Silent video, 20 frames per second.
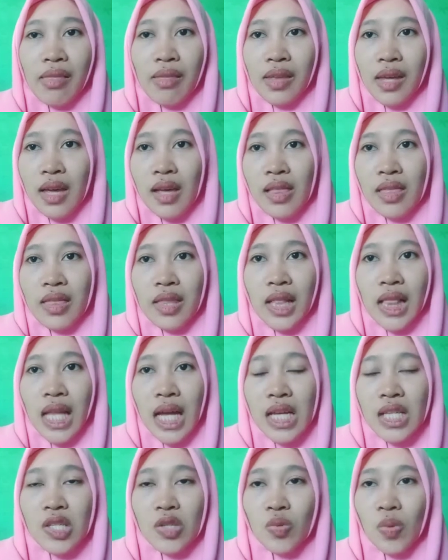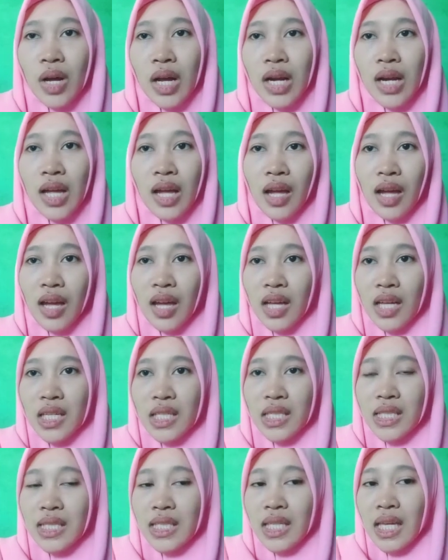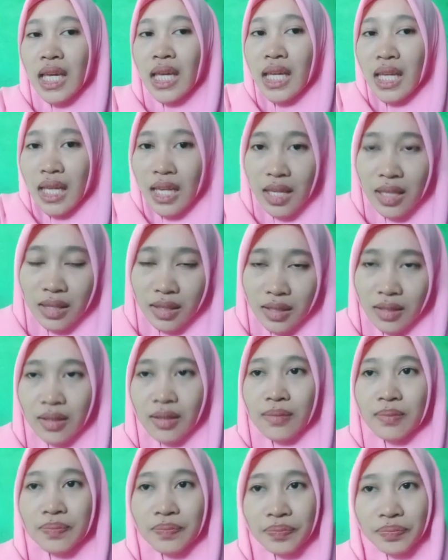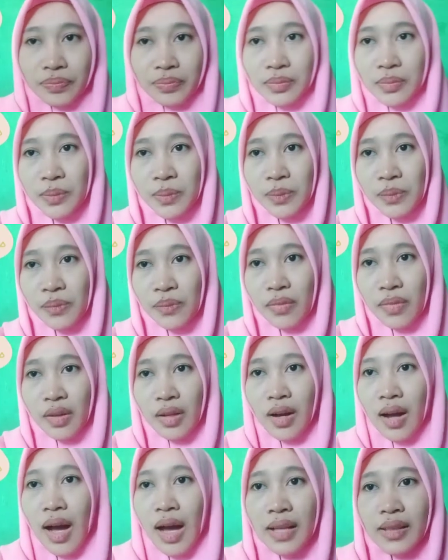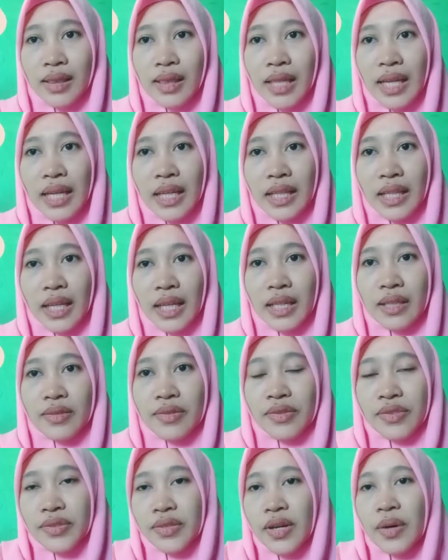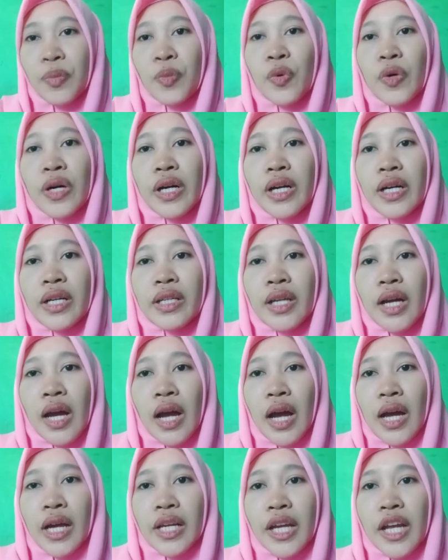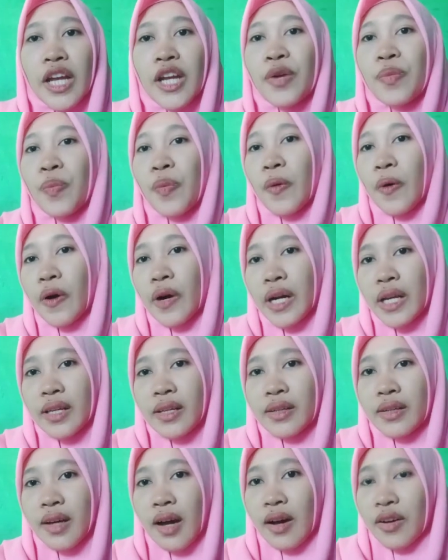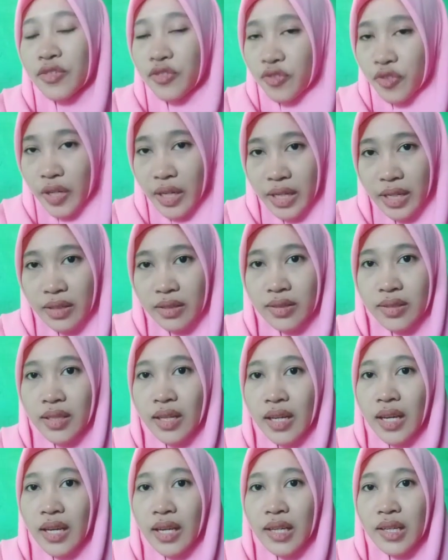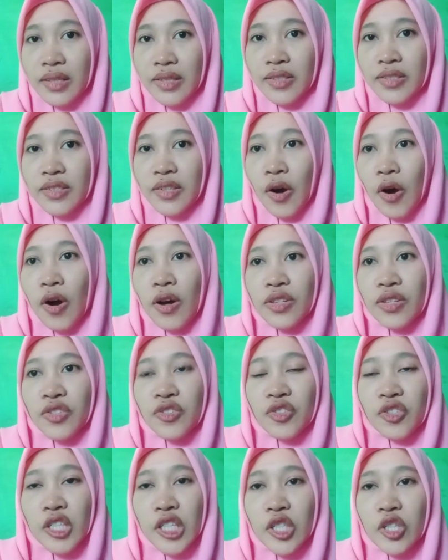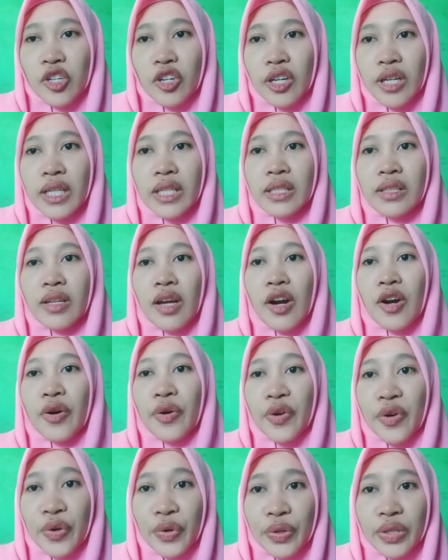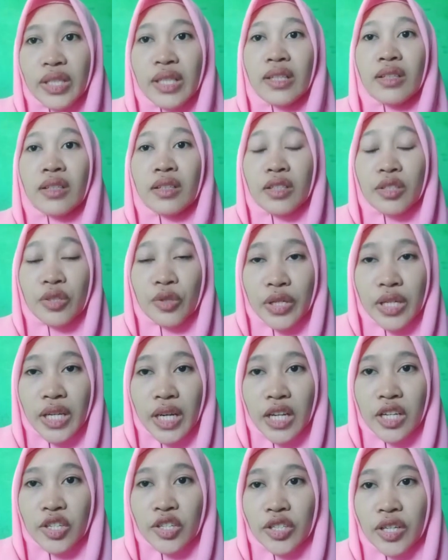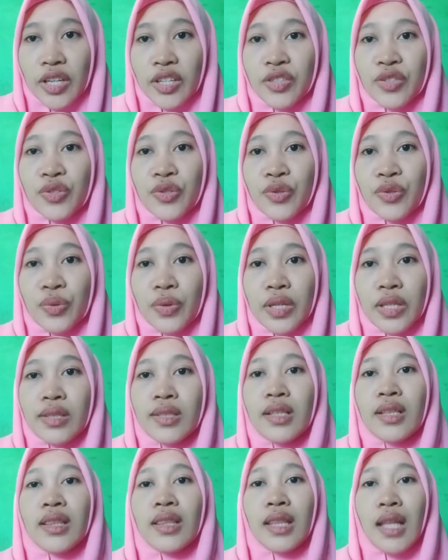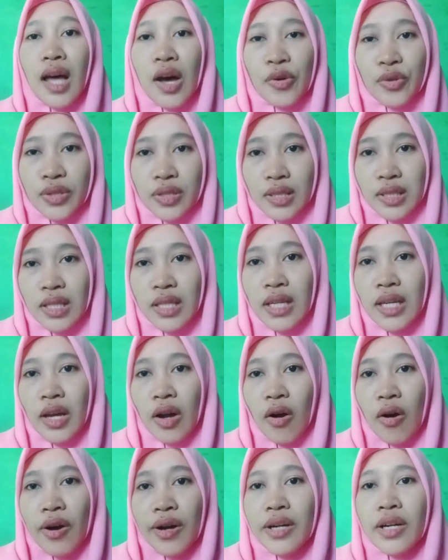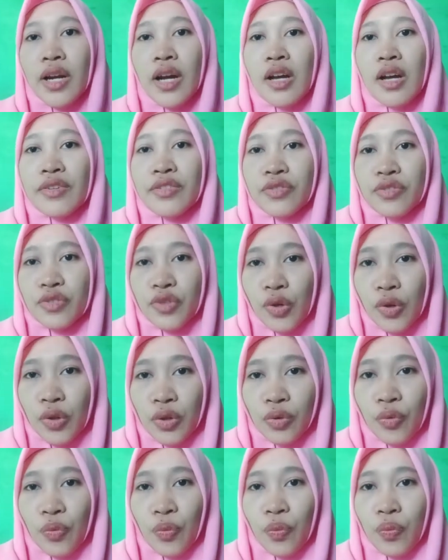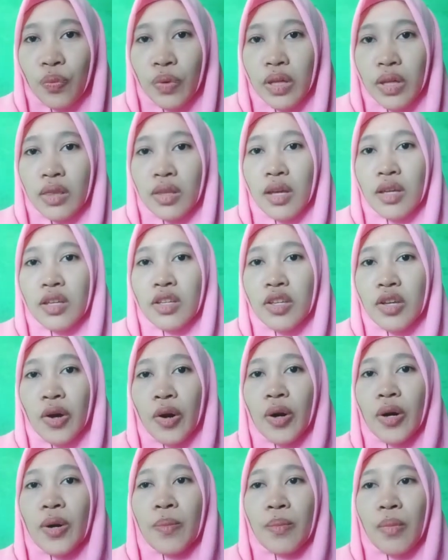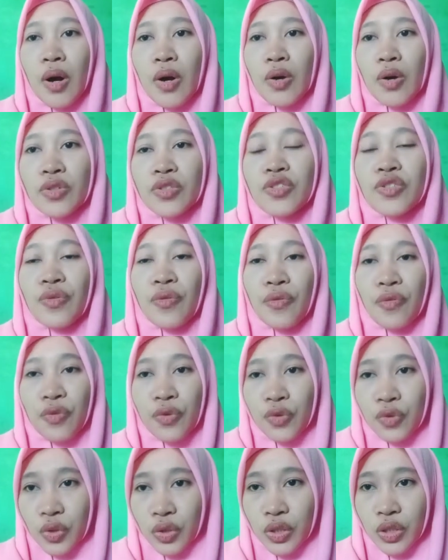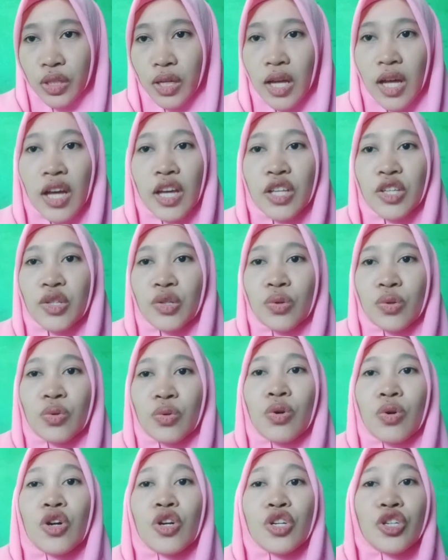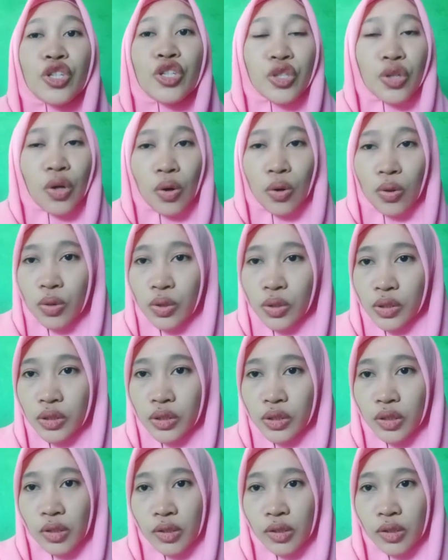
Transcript: then the last one is eating. Unlike in someone neighboring countries, it's considered rude in Indonesia to eat loudly or talk with your mouth full. You should